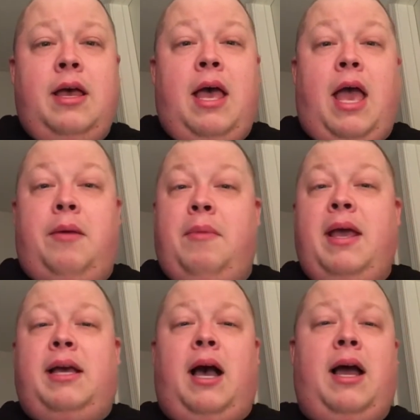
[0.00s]
and
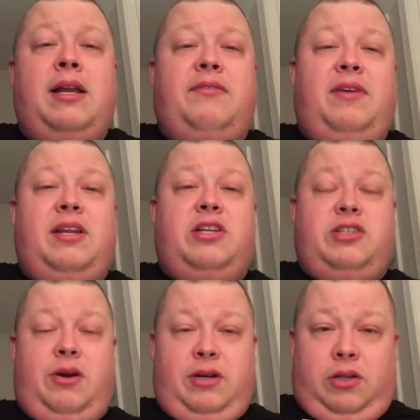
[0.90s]
Mankind defeated
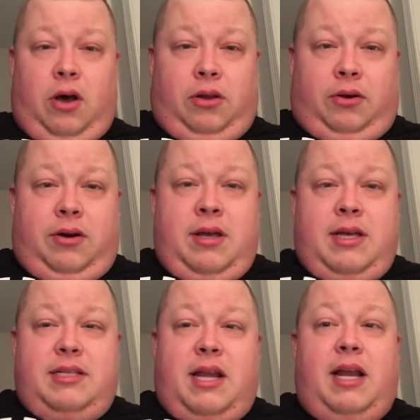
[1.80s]
Jerry Lawler,
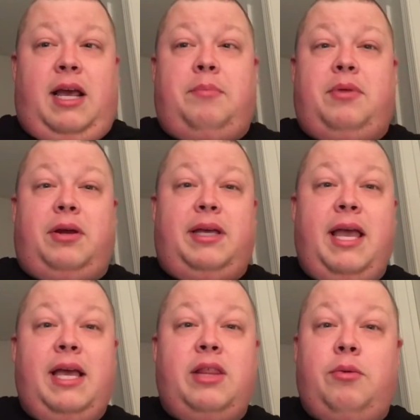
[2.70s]
setting up their
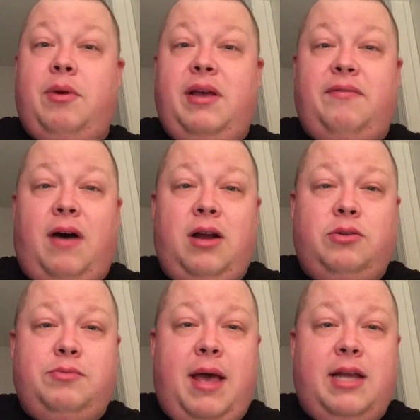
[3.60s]
King of the Ring finals
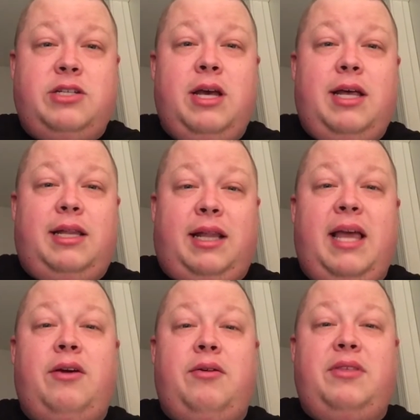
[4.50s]
match
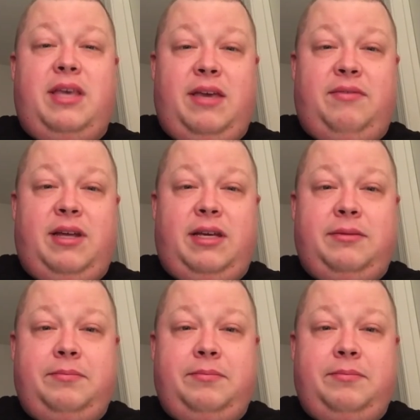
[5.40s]
later in the evening.